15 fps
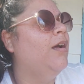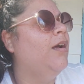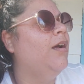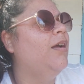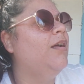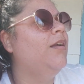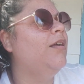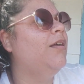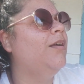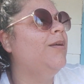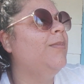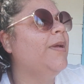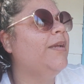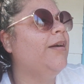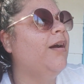oh
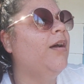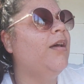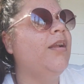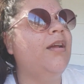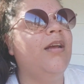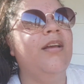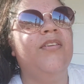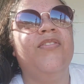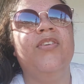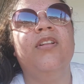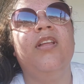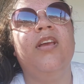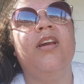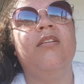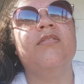my god, I feel
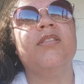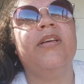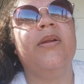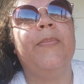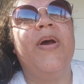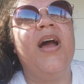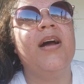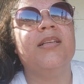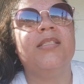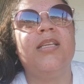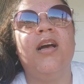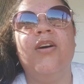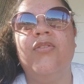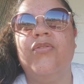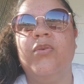like I was gonna pass
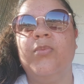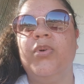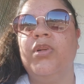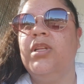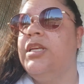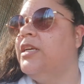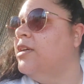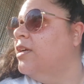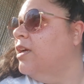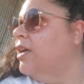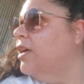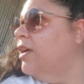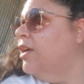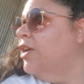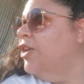out from pulling
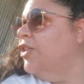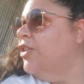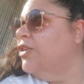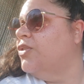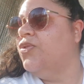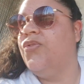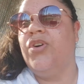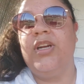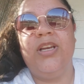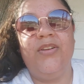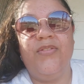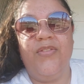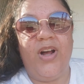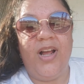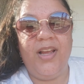those freaking
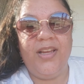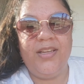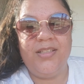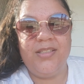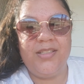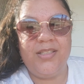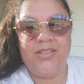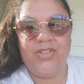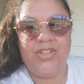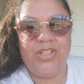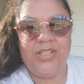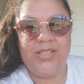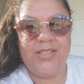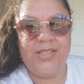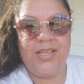vines. It's
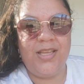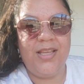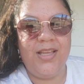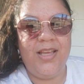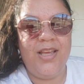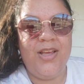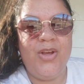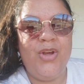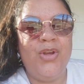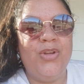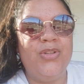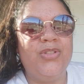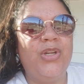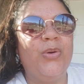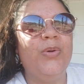just
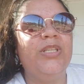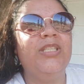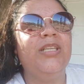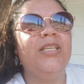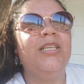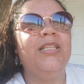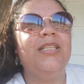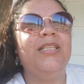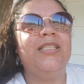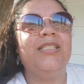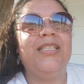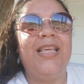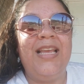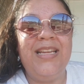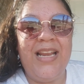so ridiculous.
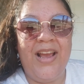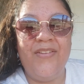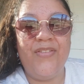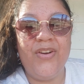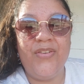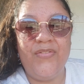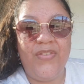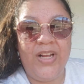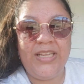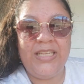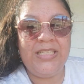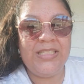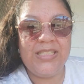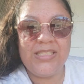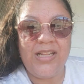They never
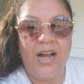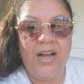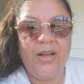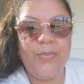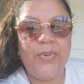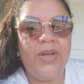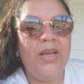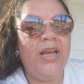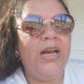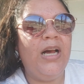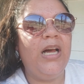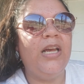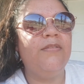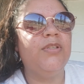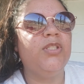fucking stop.
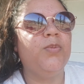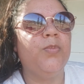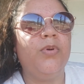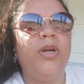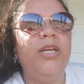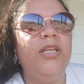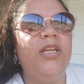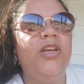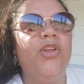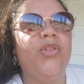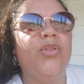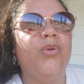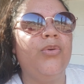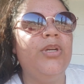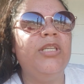I've sprayed it
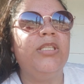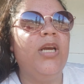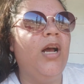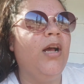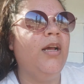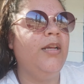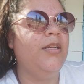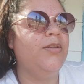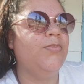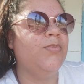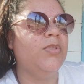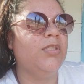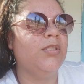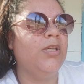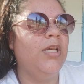3
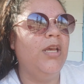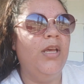times.